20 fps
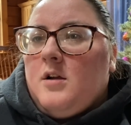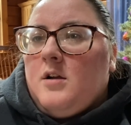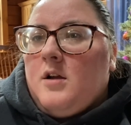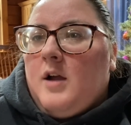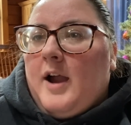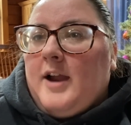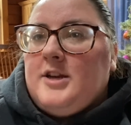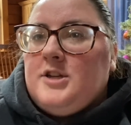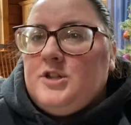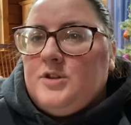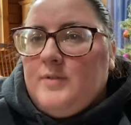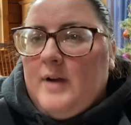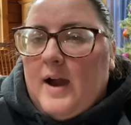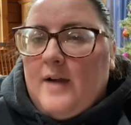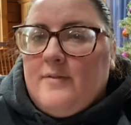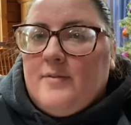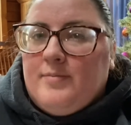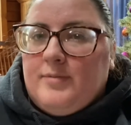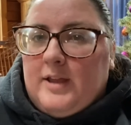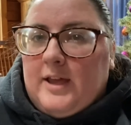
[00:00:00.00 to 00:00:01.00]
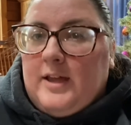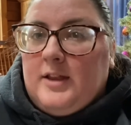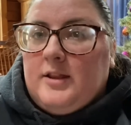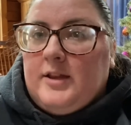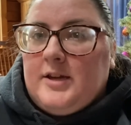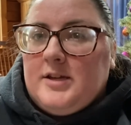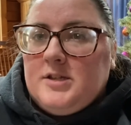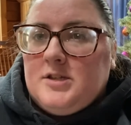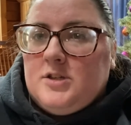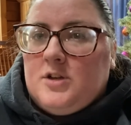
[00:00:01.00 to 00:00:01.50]
I do have a
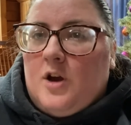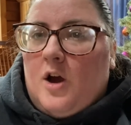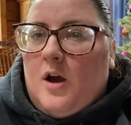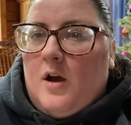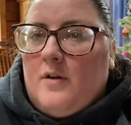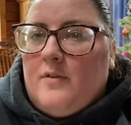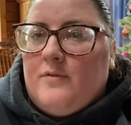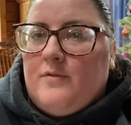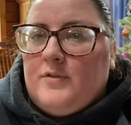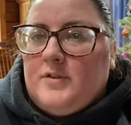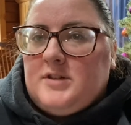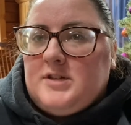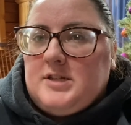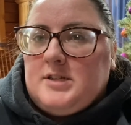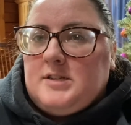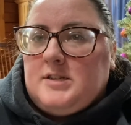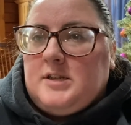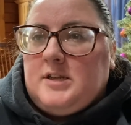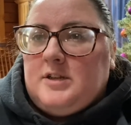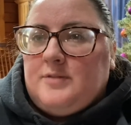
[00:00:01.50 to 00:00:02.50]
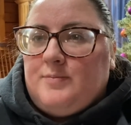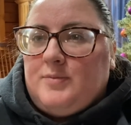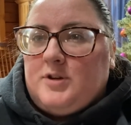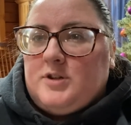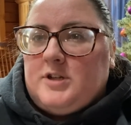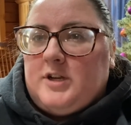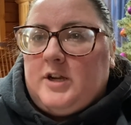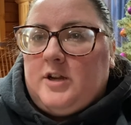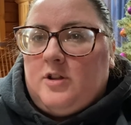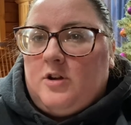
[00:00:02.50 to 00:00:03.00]
playlist of Disney
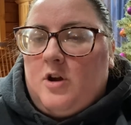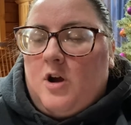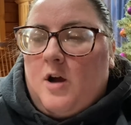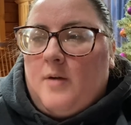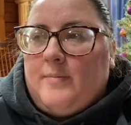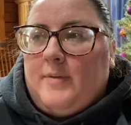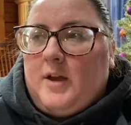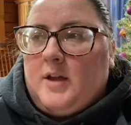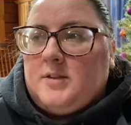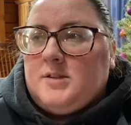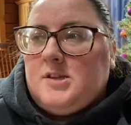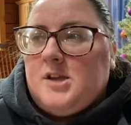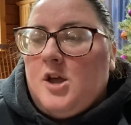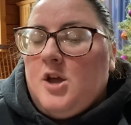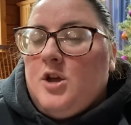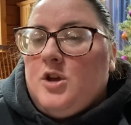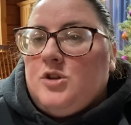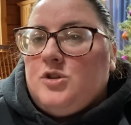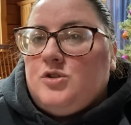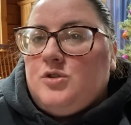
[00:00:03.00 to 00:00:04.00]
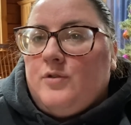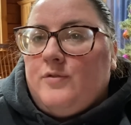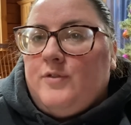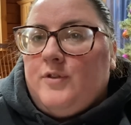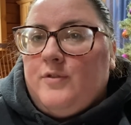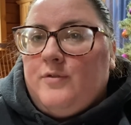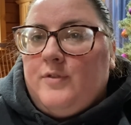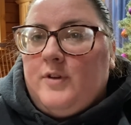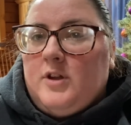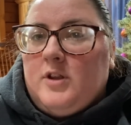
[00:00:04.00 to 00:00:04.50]
particular ambiance. So if
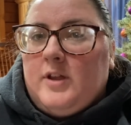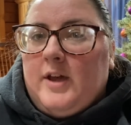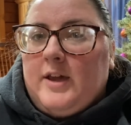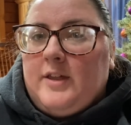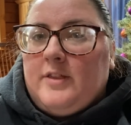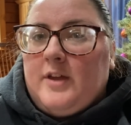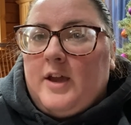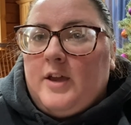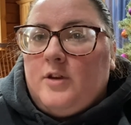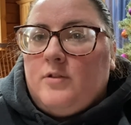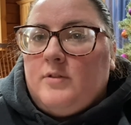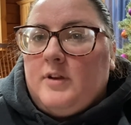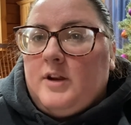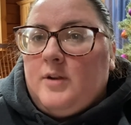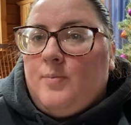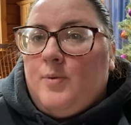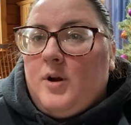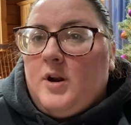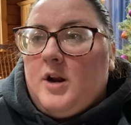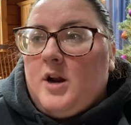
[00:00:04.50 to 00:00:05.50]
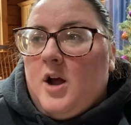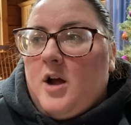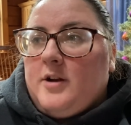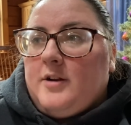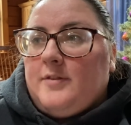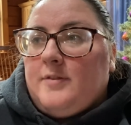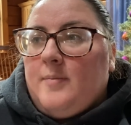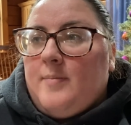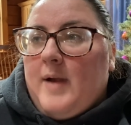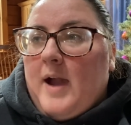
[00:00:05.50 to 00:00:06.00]
you feel like that you need to put it on
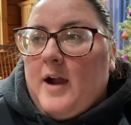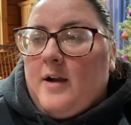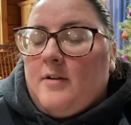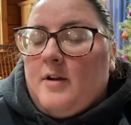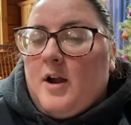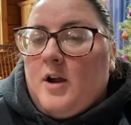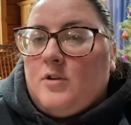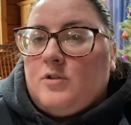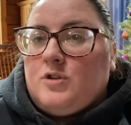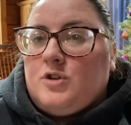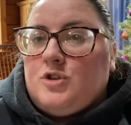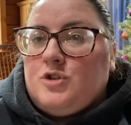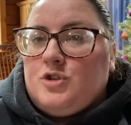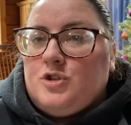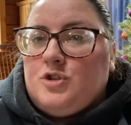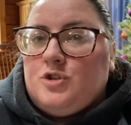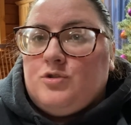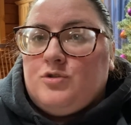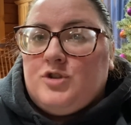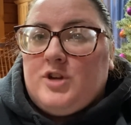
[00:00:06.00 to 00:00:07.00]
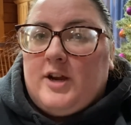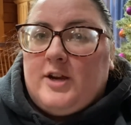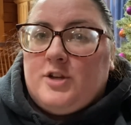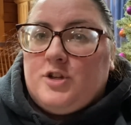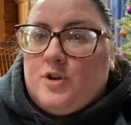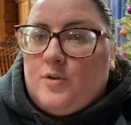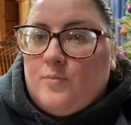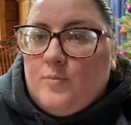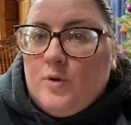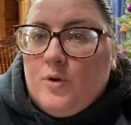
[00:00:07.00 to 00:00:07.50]
in the background to
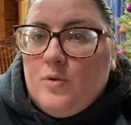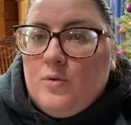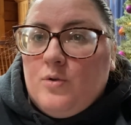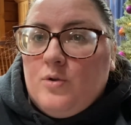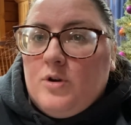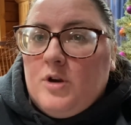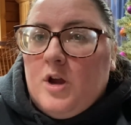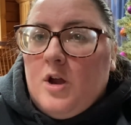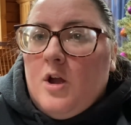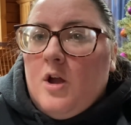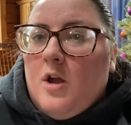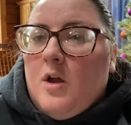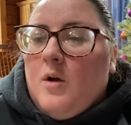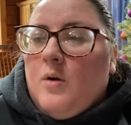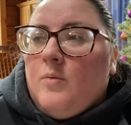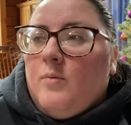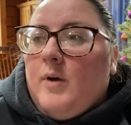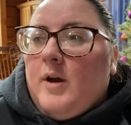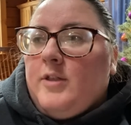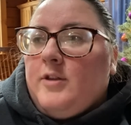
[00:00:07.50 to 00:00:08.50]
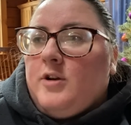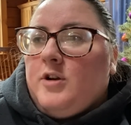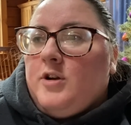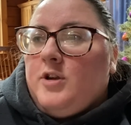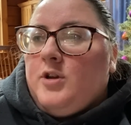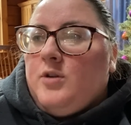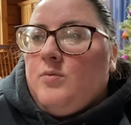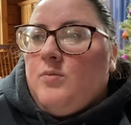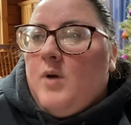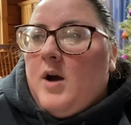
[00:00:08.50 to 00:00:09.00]
change your mood, whether
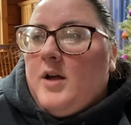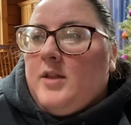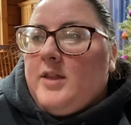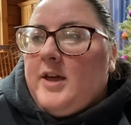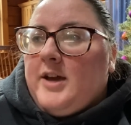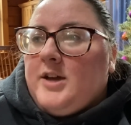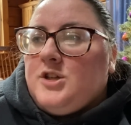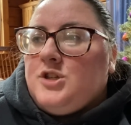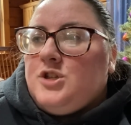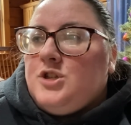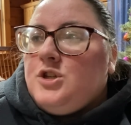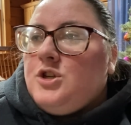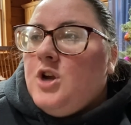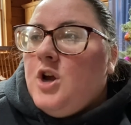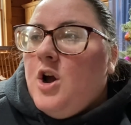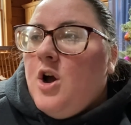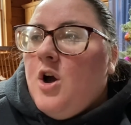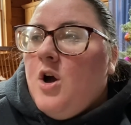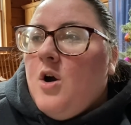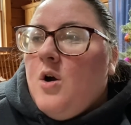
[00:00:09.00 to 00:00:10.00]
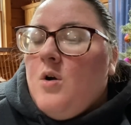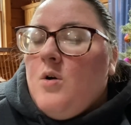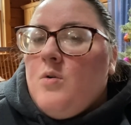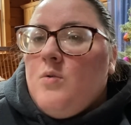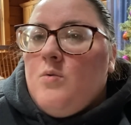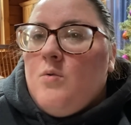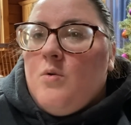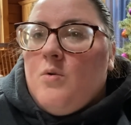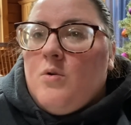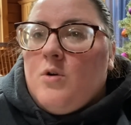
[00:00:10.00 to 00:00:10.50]
you want like
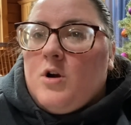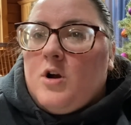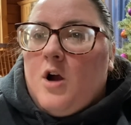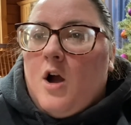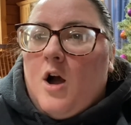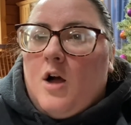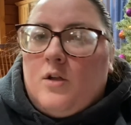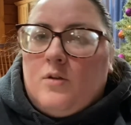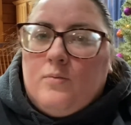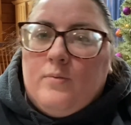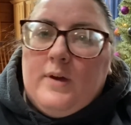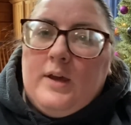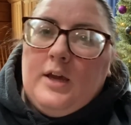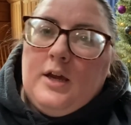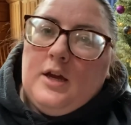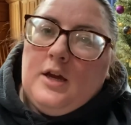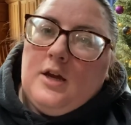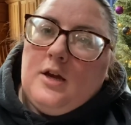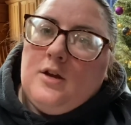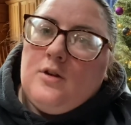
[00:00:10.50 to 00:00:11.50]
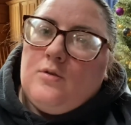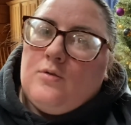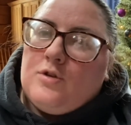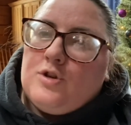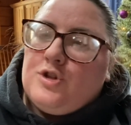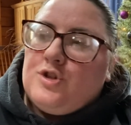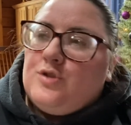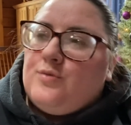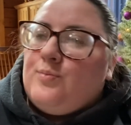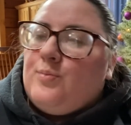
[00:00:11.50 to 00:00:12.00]
snow or Halloween or
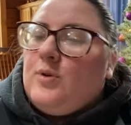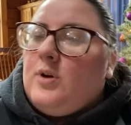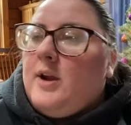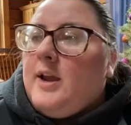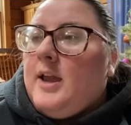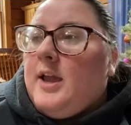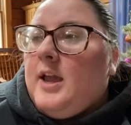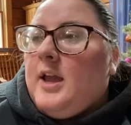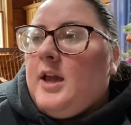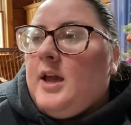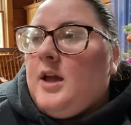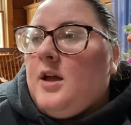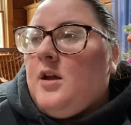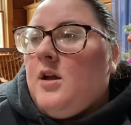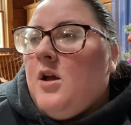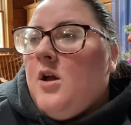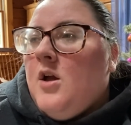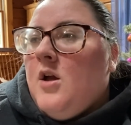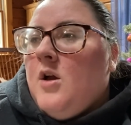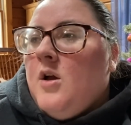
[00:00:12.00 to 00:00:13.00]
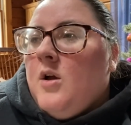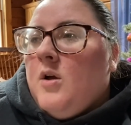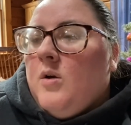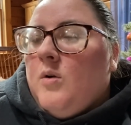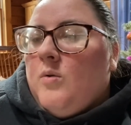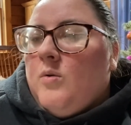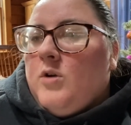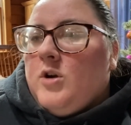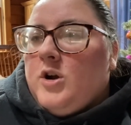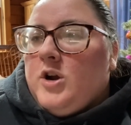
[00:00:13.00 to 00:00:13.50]
spring
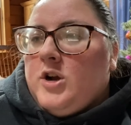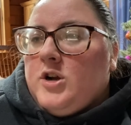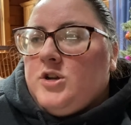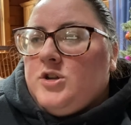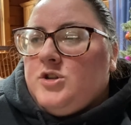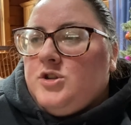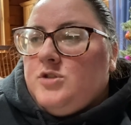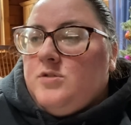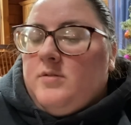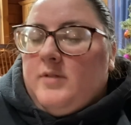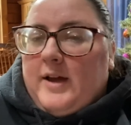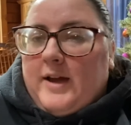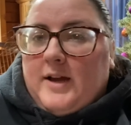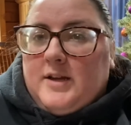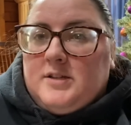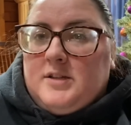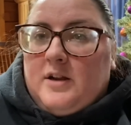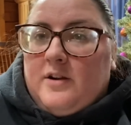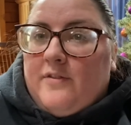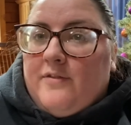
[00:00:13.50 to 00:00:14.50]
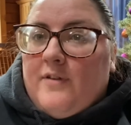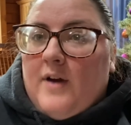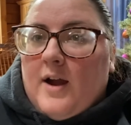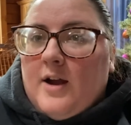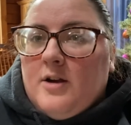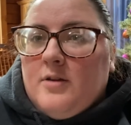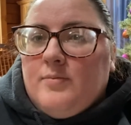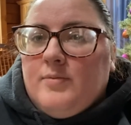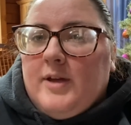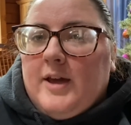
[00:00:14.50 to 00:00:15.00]
or, like I said, a
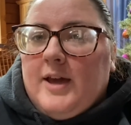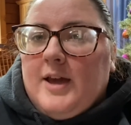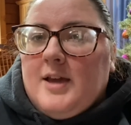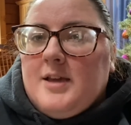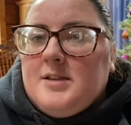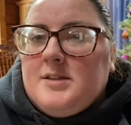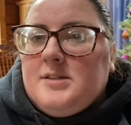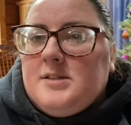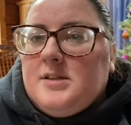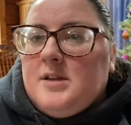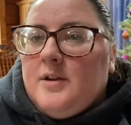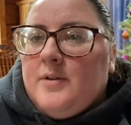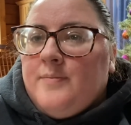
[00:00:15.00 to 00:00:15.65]
fireplace,